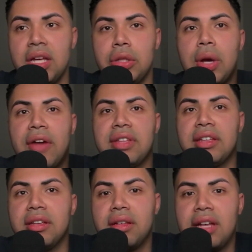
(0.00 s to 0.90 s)
You have
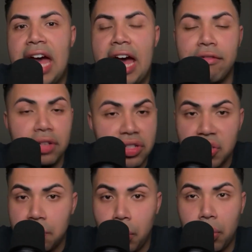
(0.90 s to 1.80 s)
to have good
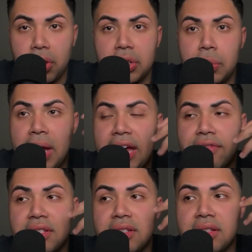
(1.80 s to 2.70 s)
support. You have
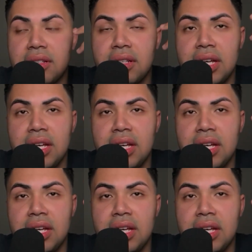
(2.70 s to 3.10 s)
to